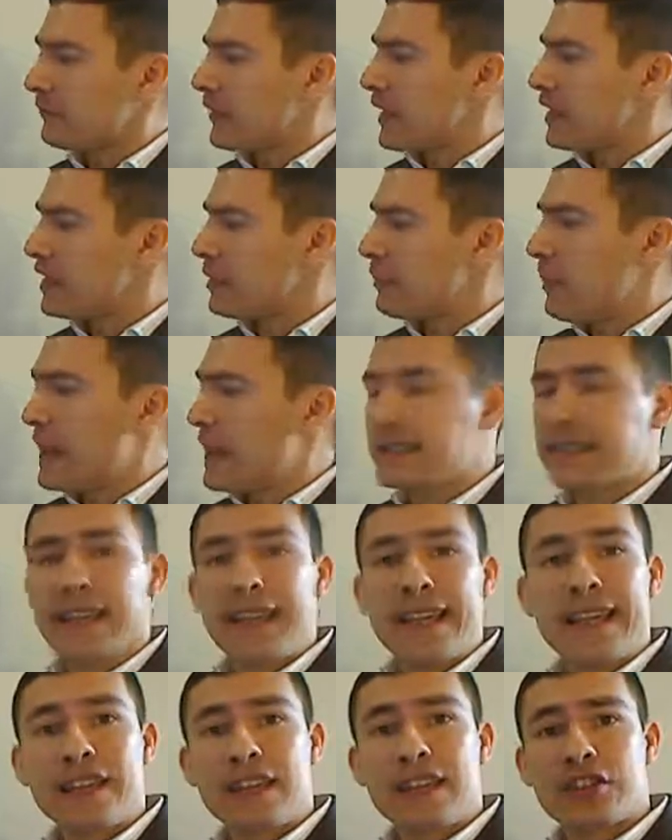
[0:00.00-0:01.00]
the
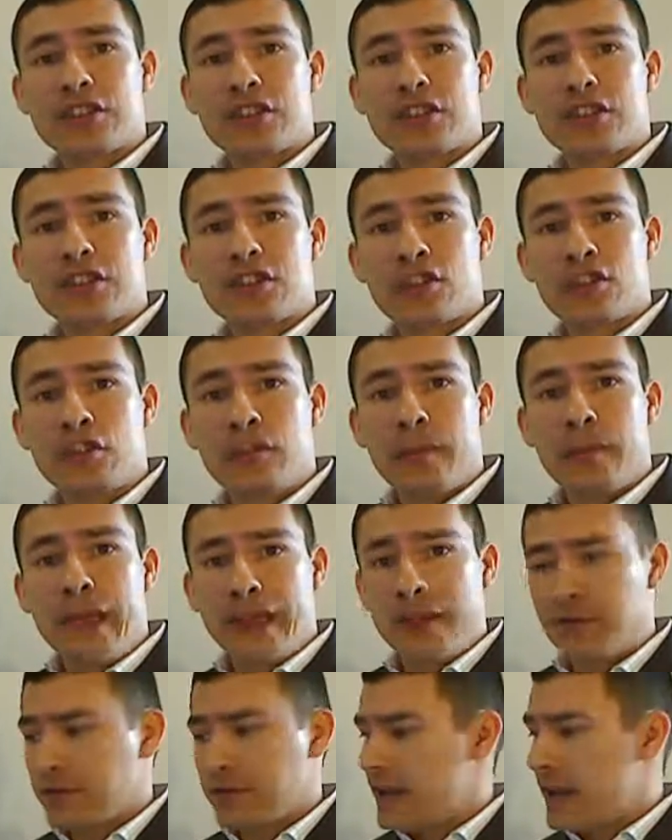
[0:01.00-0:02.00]
best English shirt
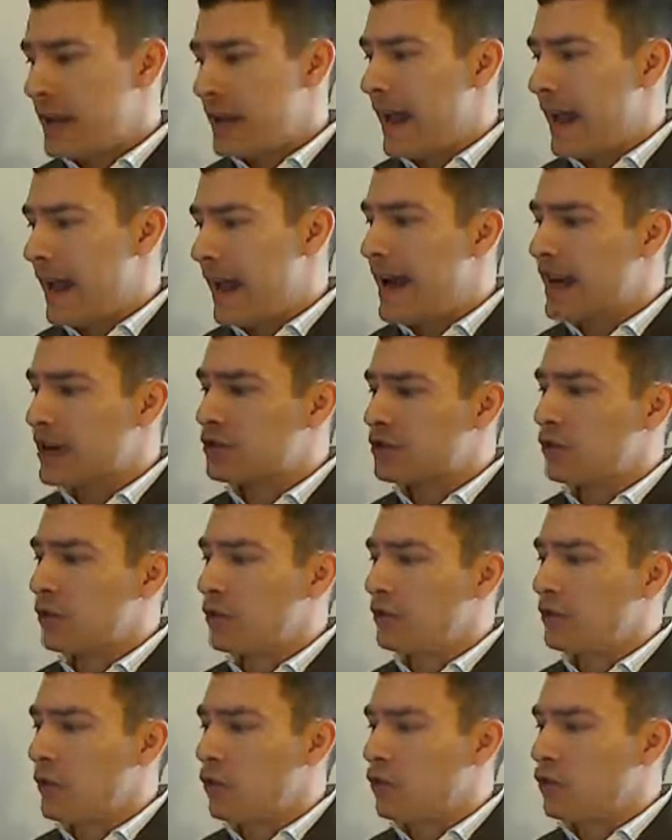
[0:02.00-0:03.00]
makers and actual
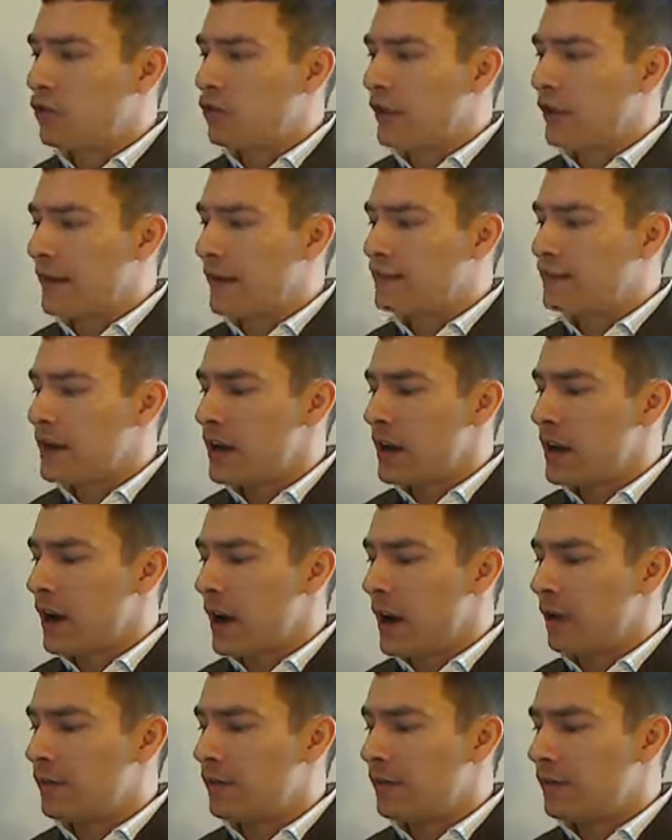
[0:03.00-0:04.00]
photographs
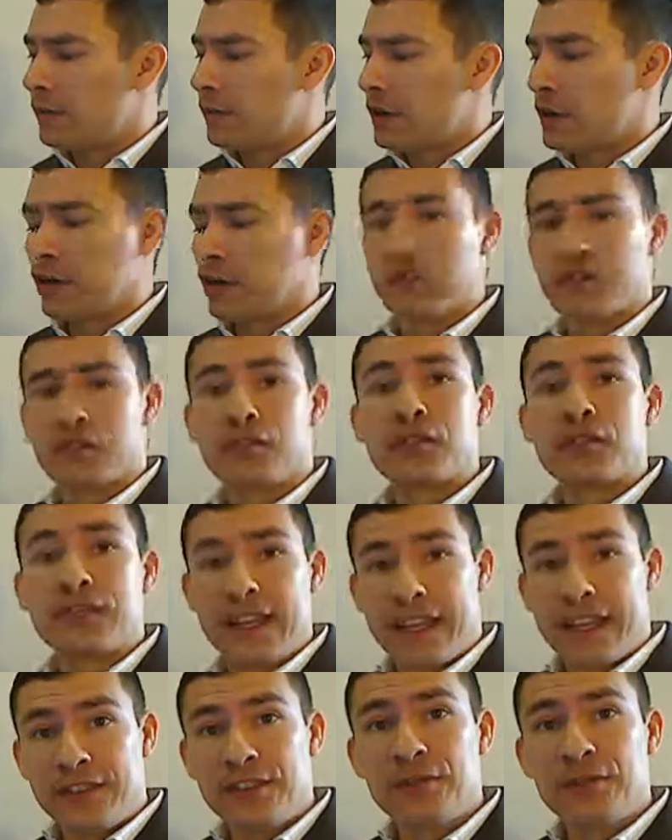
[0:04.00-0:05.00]
of the front of their stores,
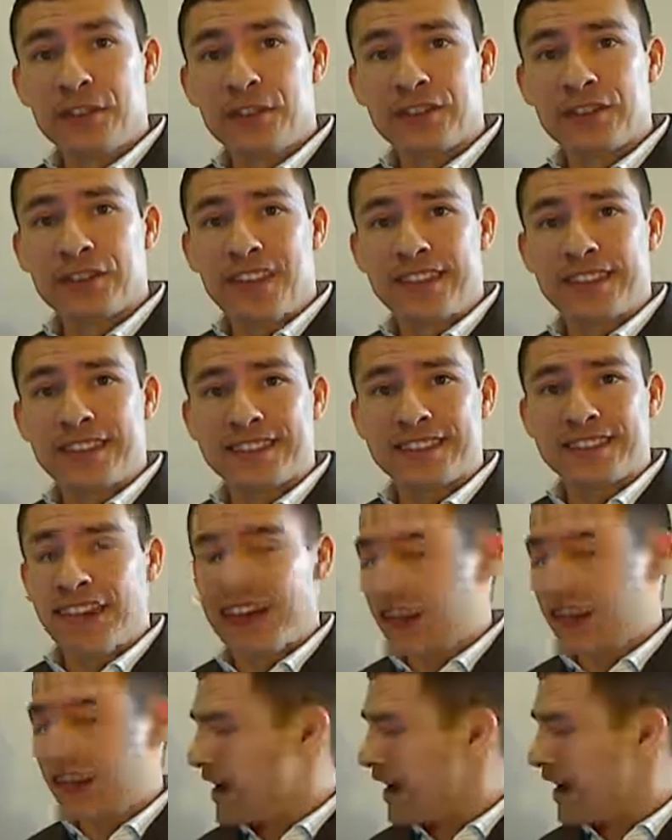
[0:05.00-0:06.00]
and they do look like this.
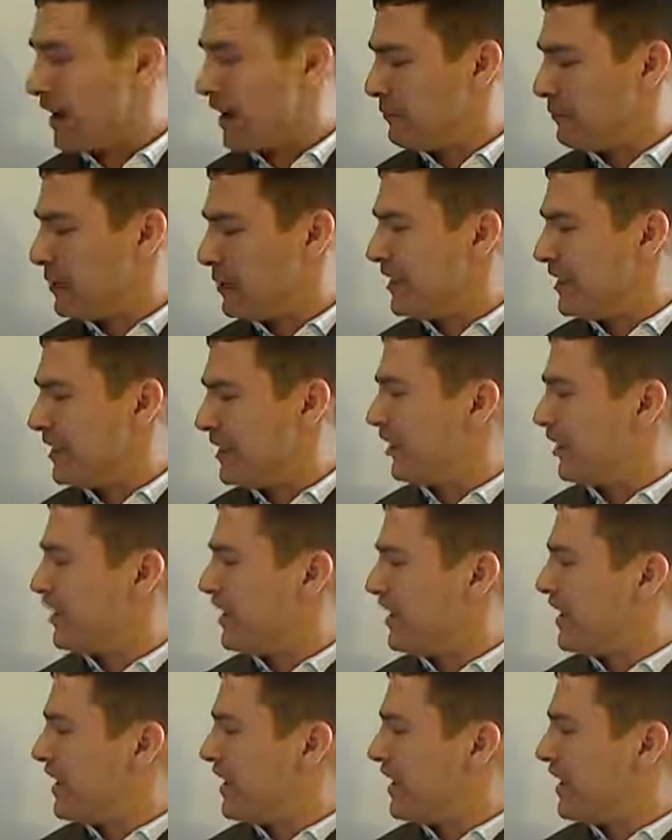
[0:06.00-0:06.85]
I've been there.